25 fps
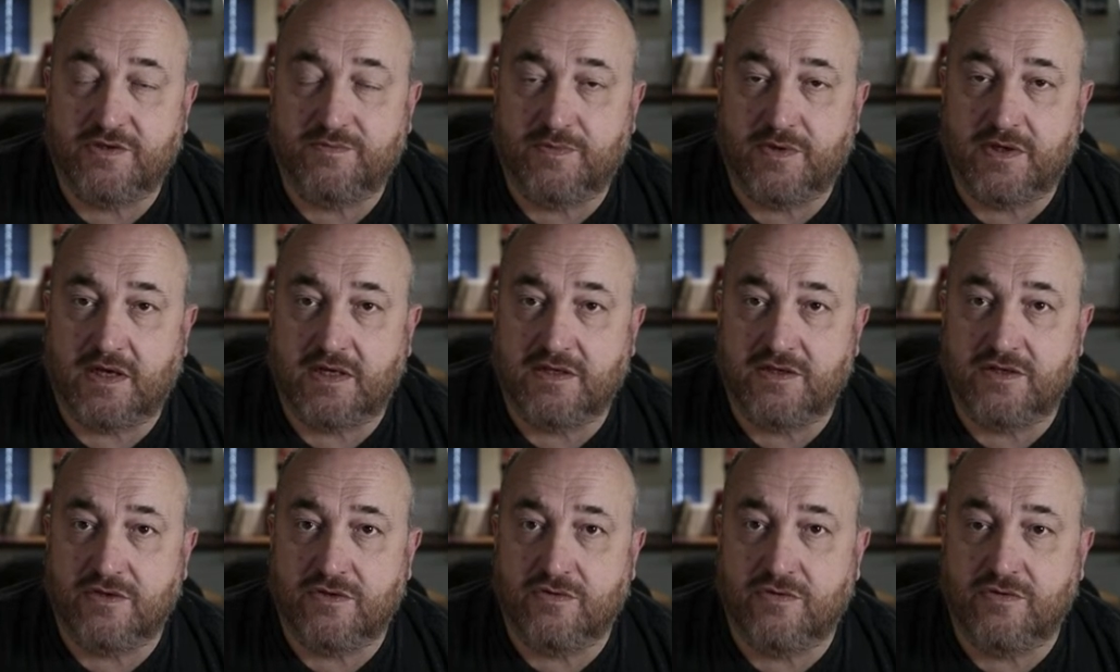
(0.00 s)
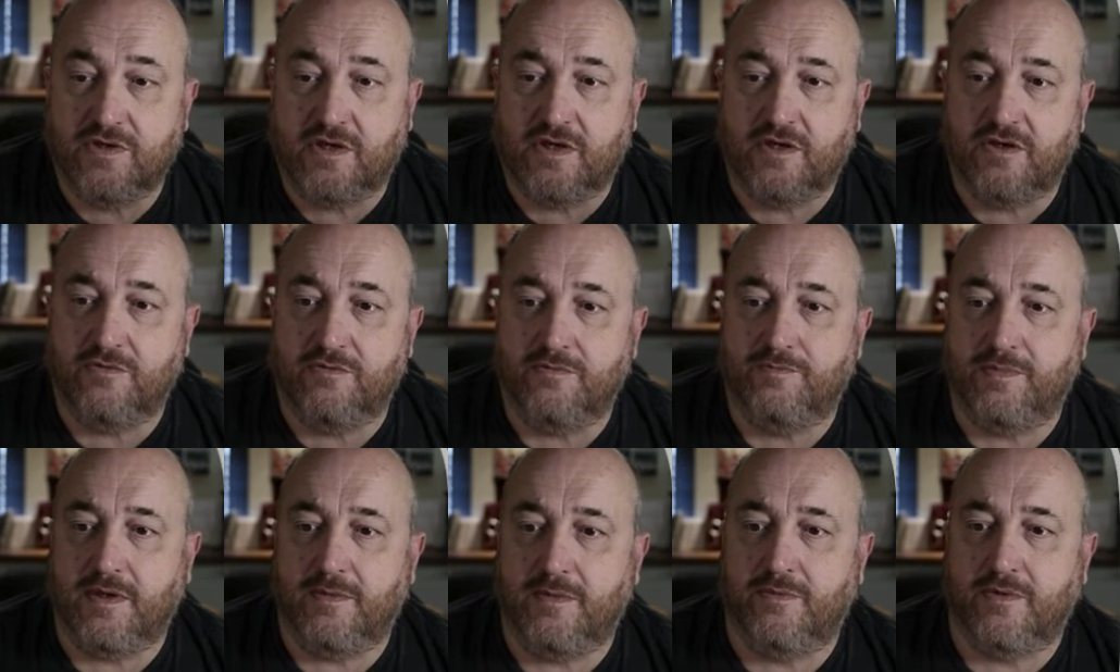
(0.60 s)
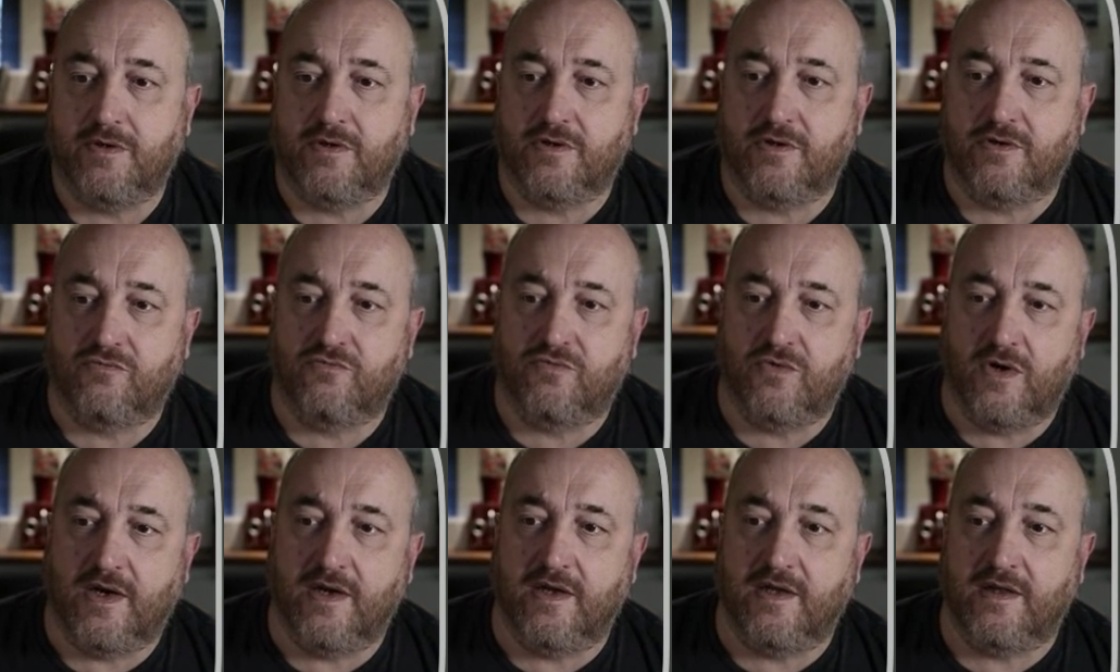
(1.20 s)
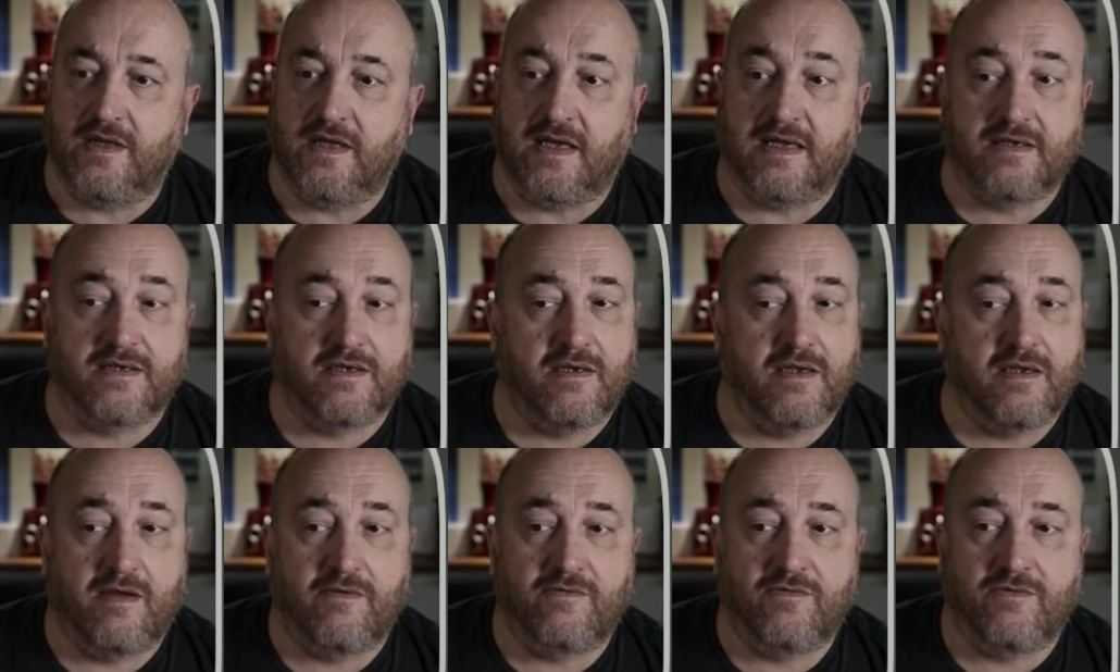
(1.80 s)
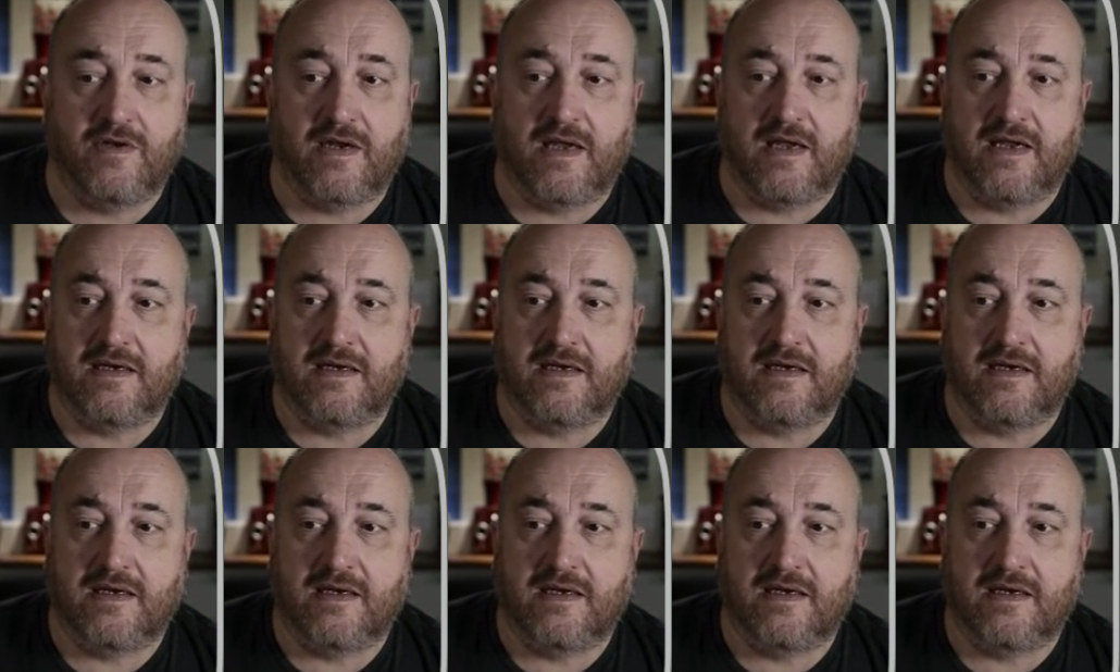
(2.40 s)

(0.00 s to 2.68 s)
But I do know people that are running that and haven't had a